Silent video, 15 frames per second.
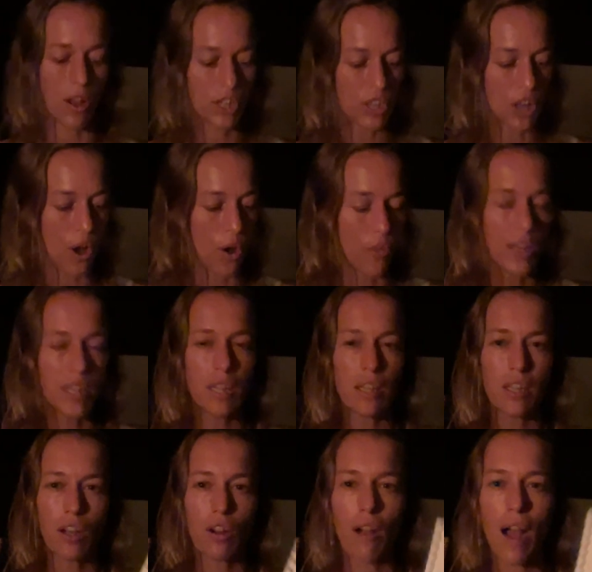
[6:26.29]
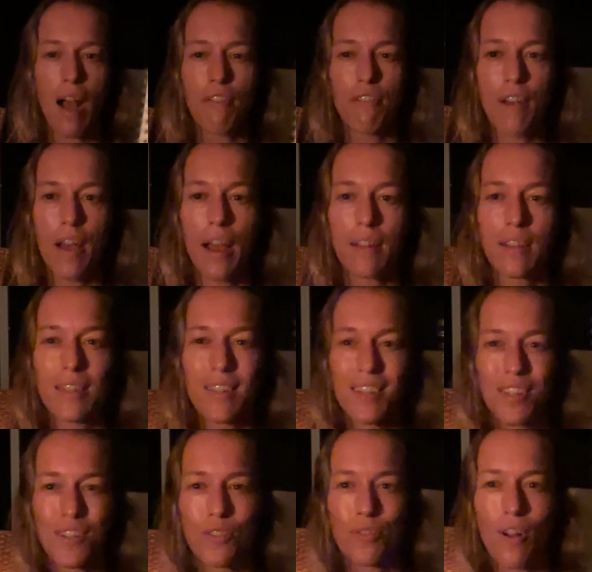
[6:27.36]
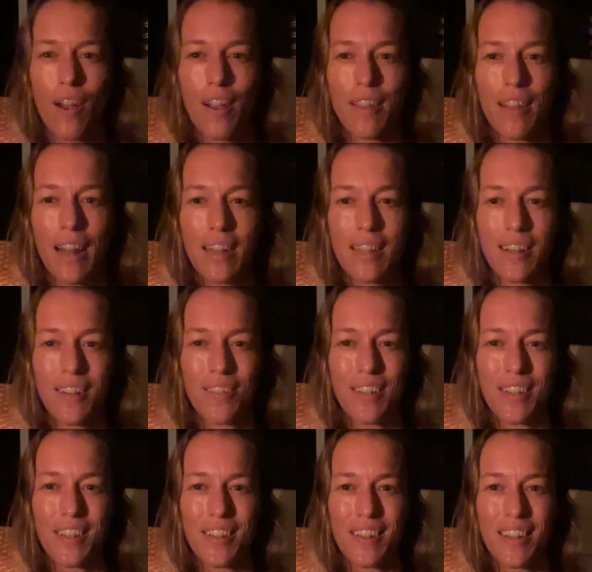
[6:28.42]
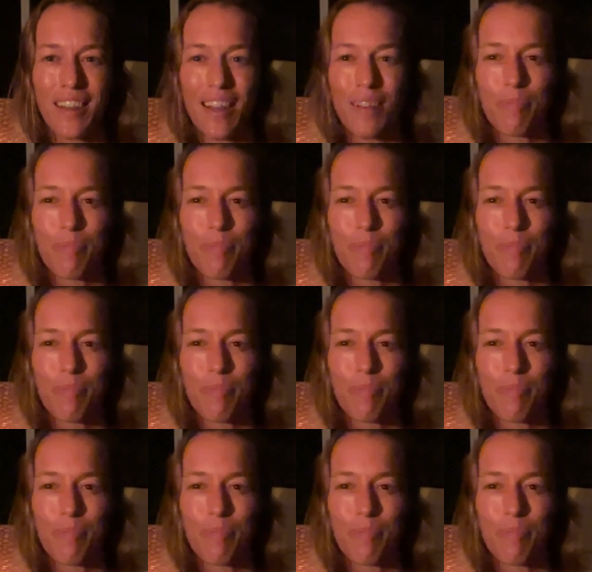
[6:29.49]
So this is a graphic, this is a drawing that I did recently.